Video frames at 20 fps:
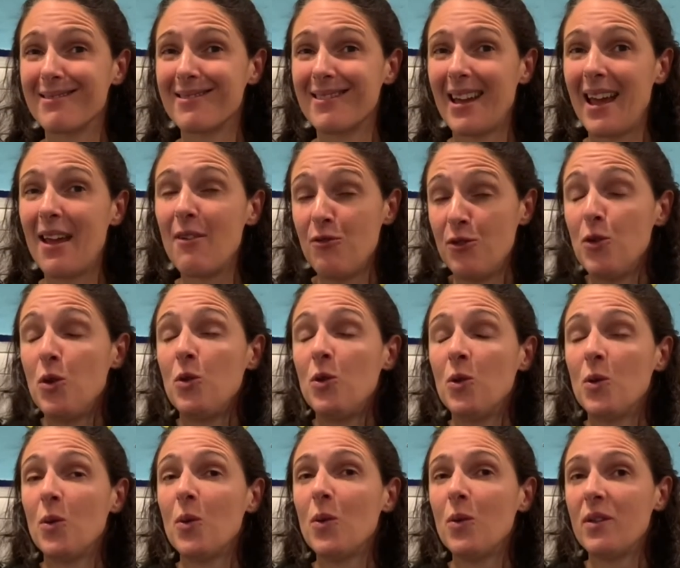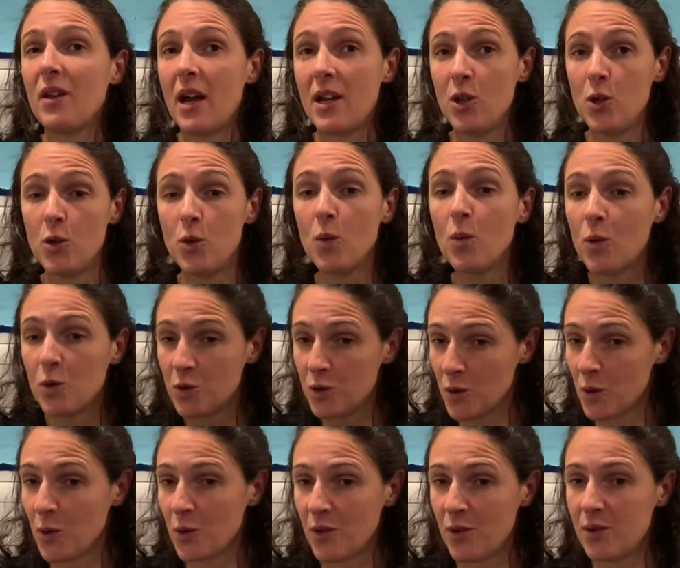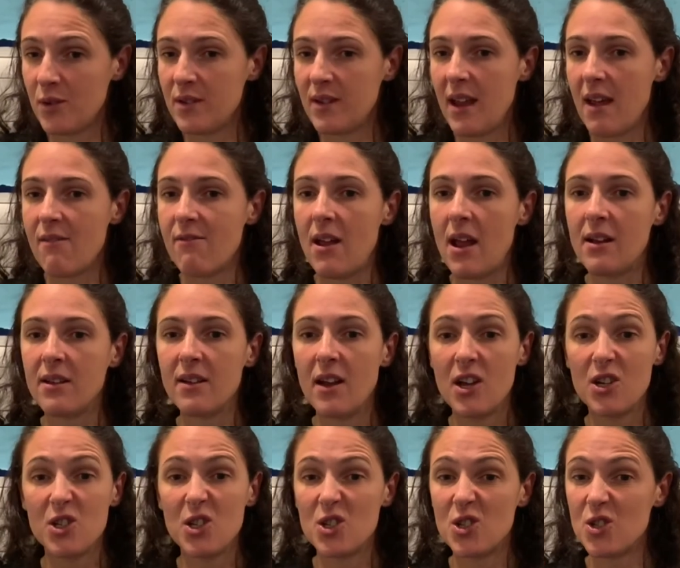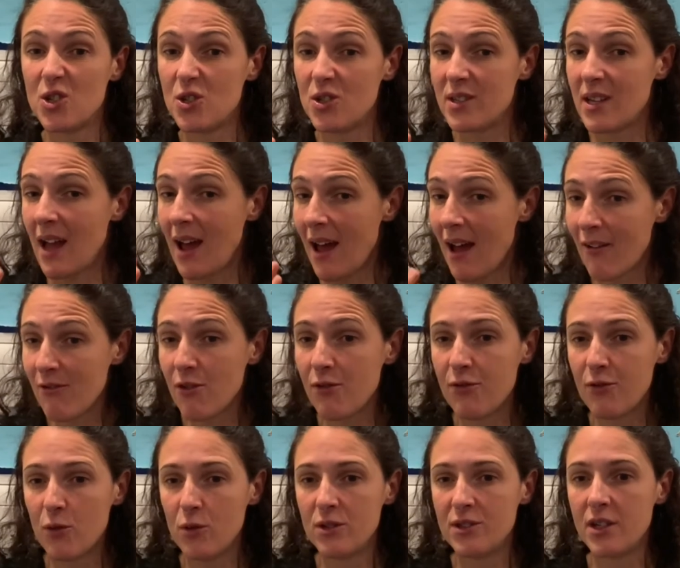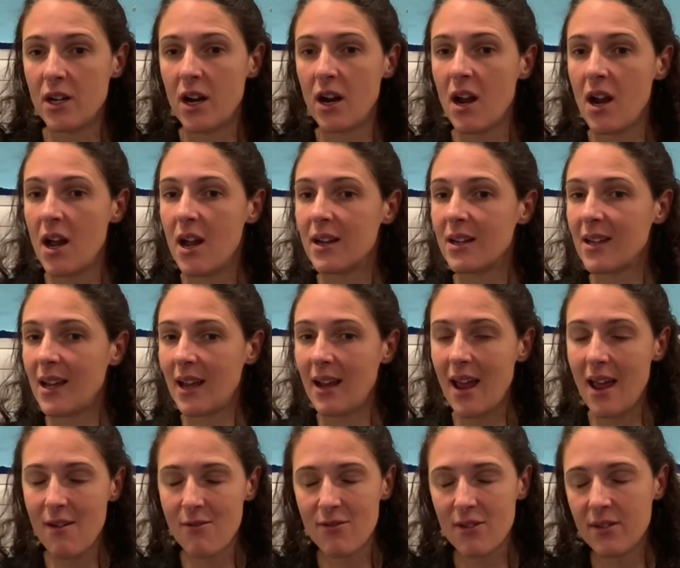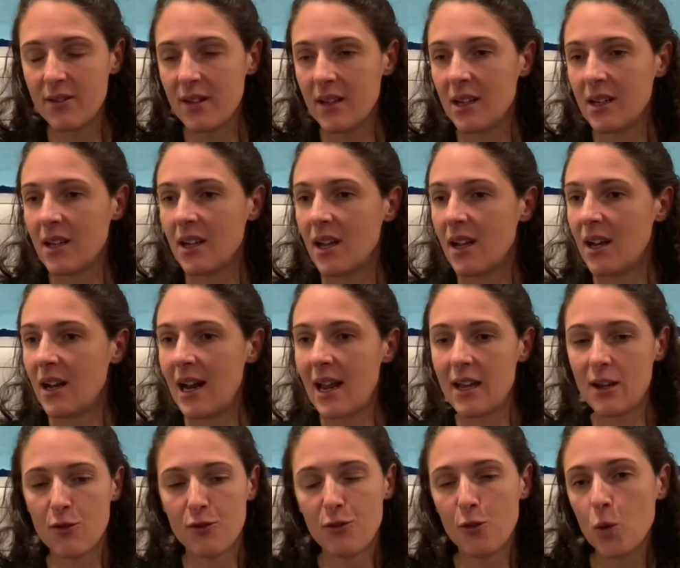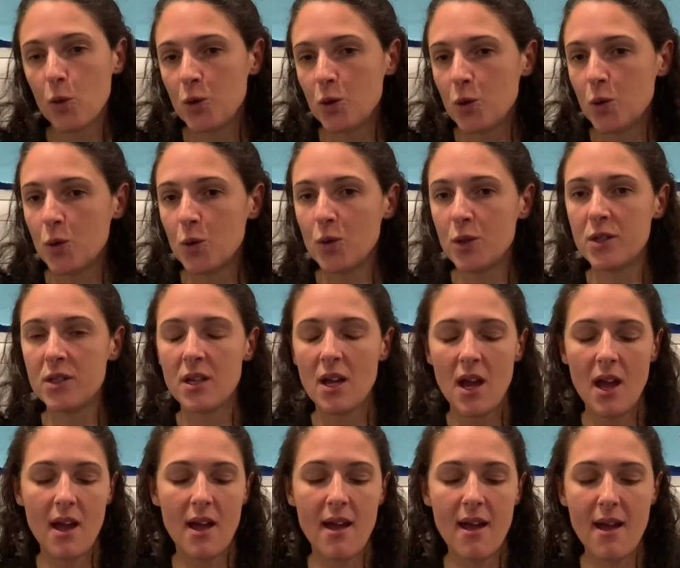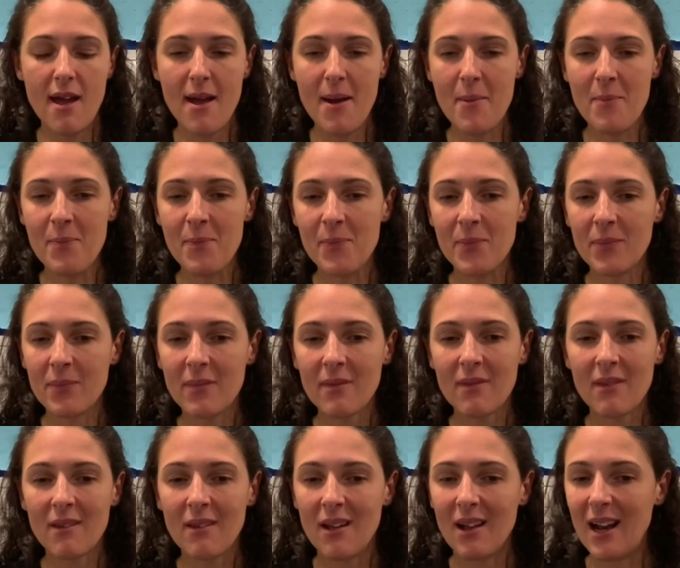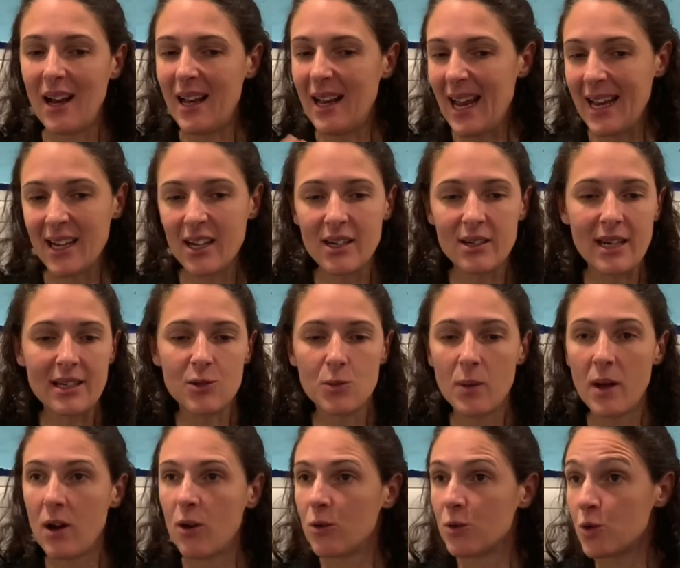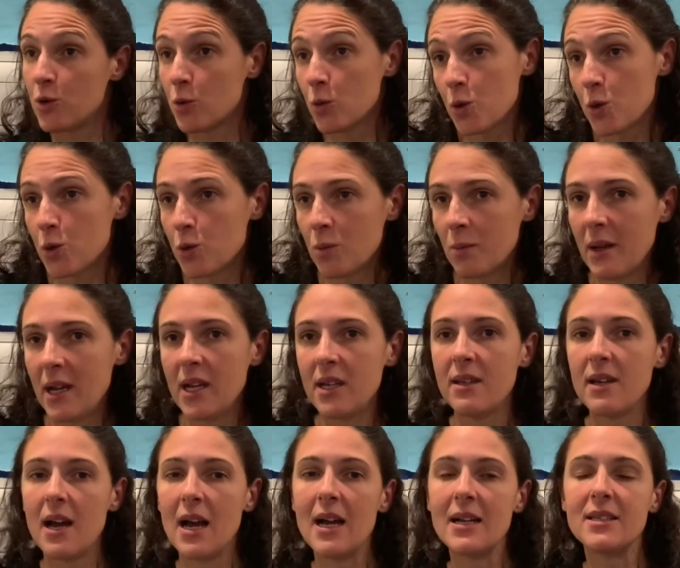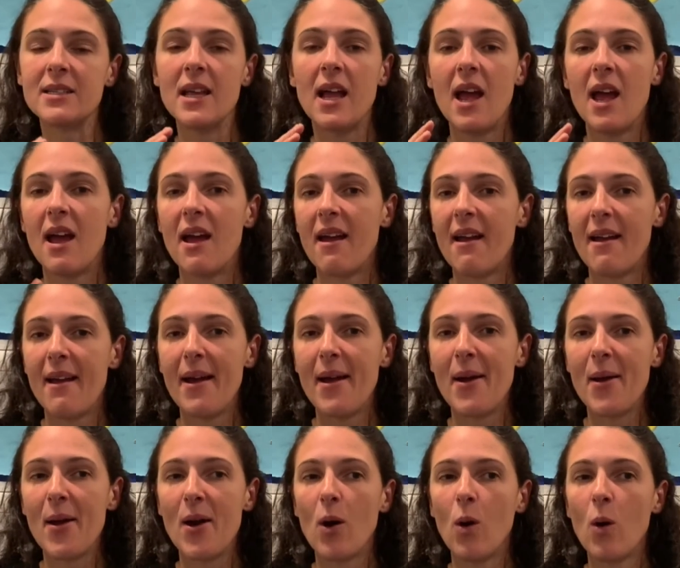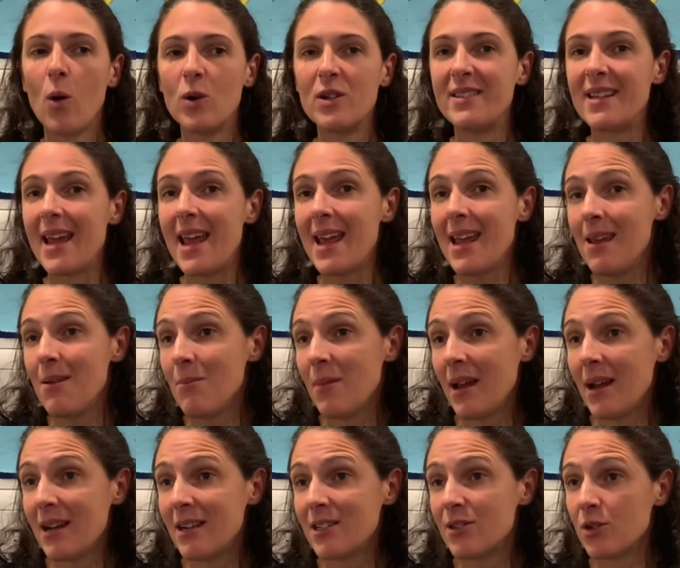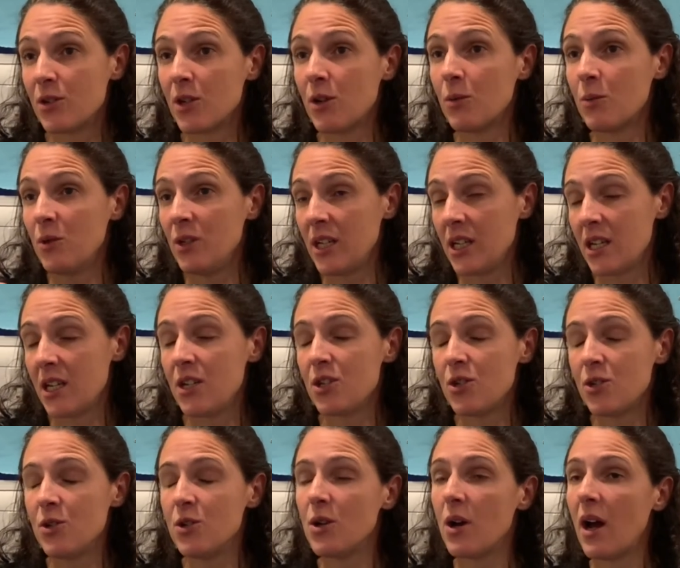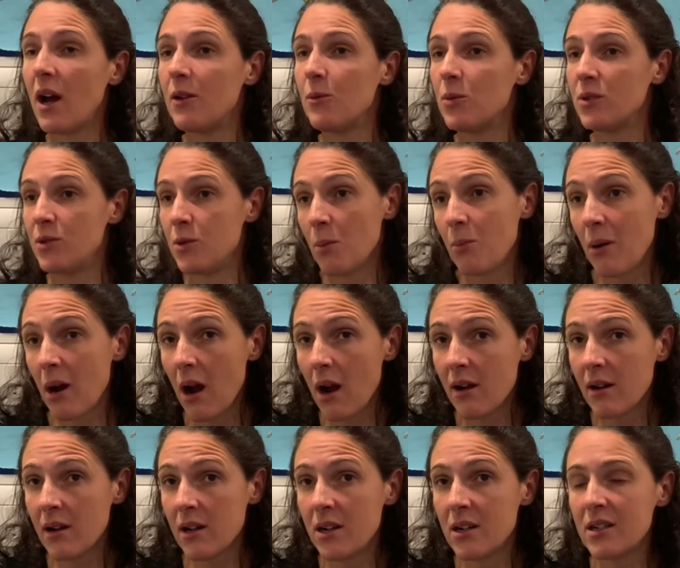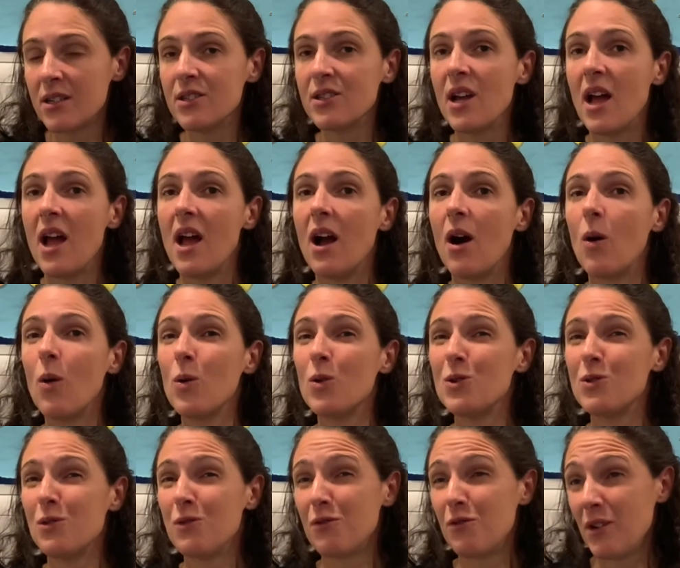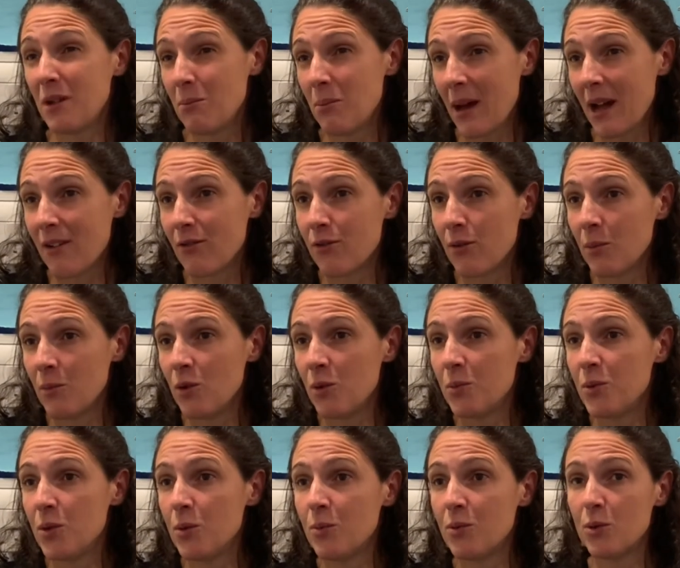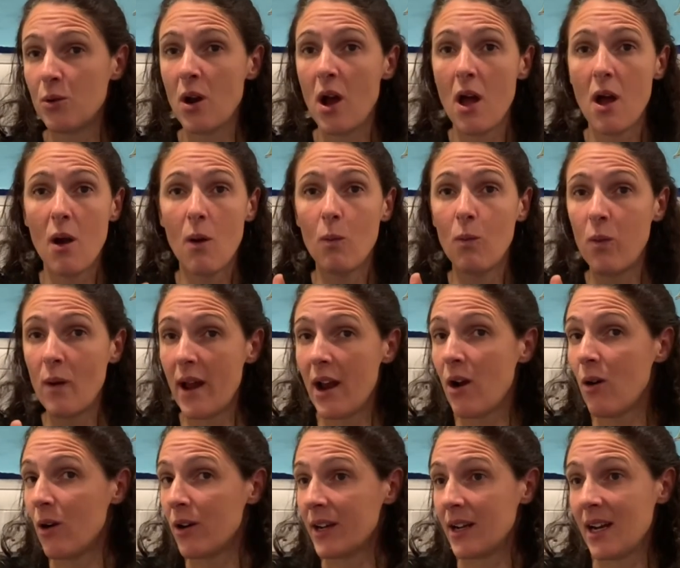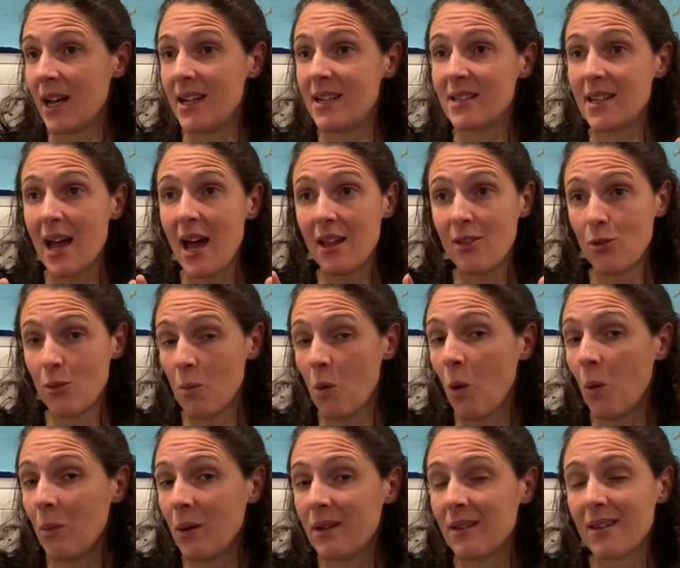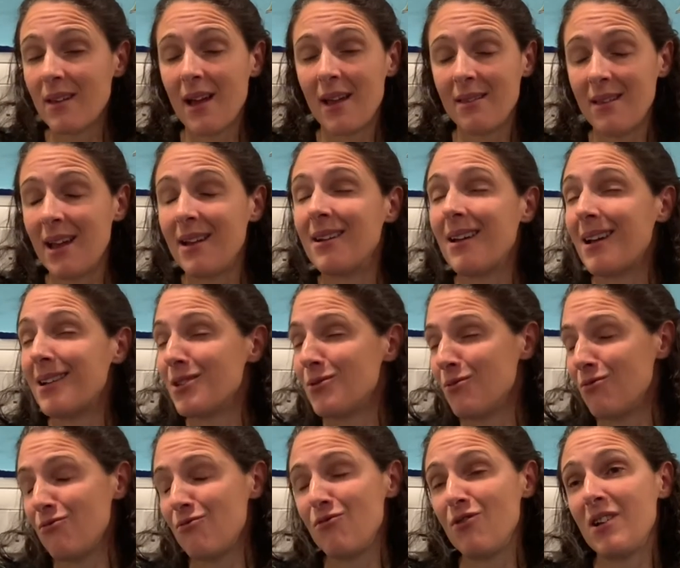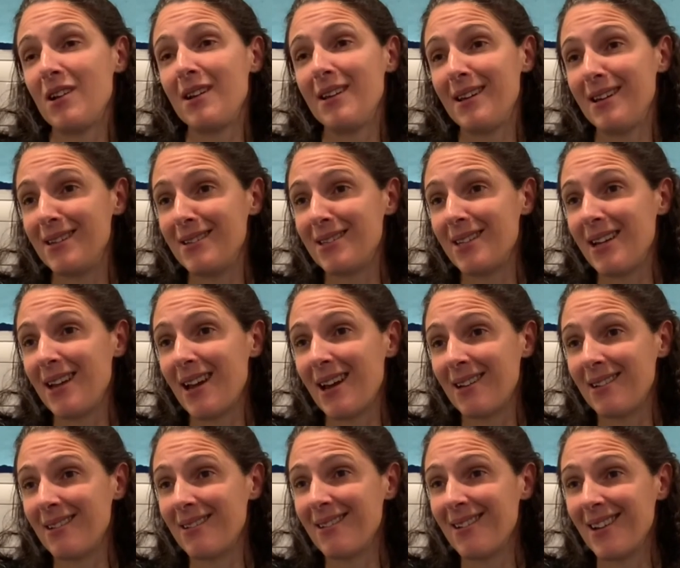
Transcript: if you know that you want to go through the event, just have a folder, get everything like photos, um, link as well on social medias, uh, all the emails, the communication you had with your partners, all the feedback from the people, well organized at the moment, and then it's really easy and